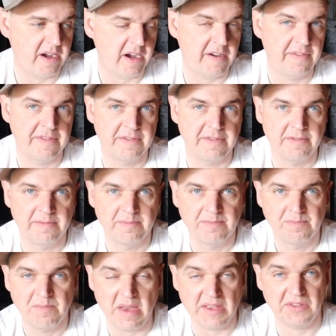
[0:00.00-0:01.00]
off
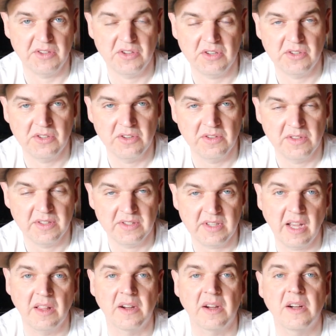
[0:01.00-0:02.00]
messages to the
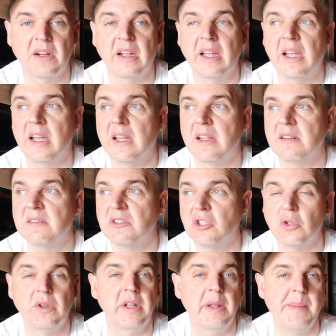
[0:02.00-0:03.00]
seller and
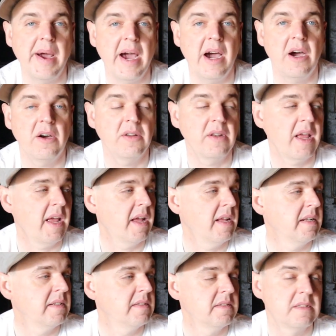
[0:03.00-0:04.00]
chewing them out
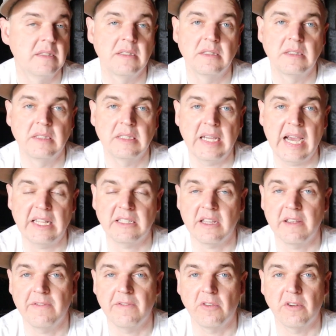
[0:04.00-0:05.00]
and
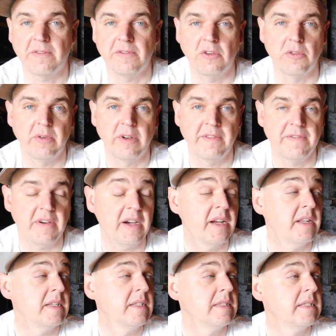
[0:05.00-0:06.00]
asking for a full
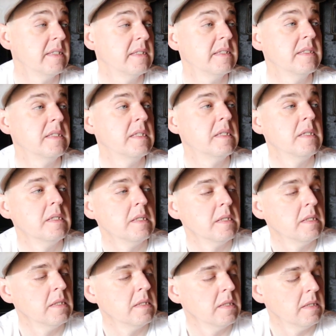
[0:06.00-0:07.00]
refund and
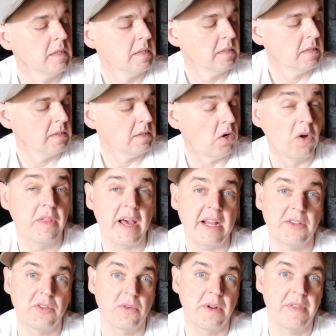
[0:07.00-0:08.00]
all
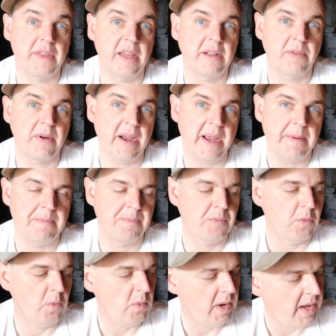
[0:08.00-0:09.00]
that sort of thing, right?
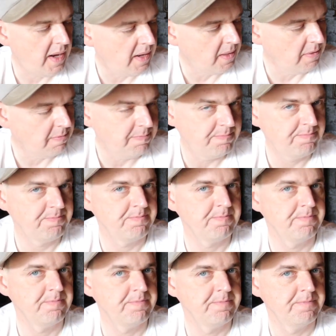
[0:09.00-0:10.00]
Well,
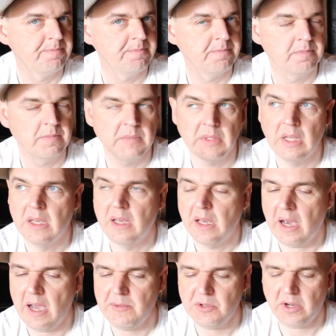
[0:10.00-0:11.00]

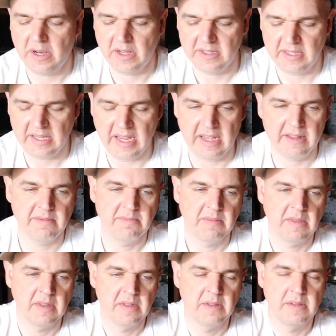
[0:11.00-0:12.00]
I'm trying to take
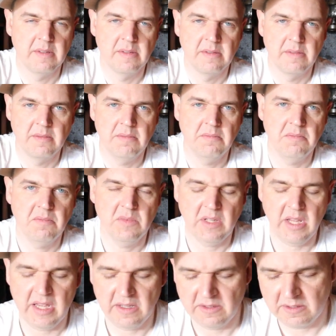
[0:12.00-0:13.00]

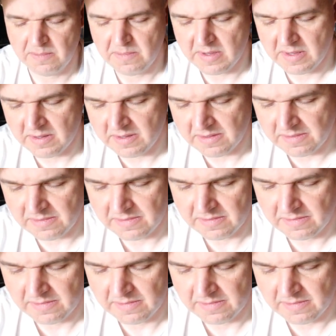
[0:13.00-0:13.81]
take some uh,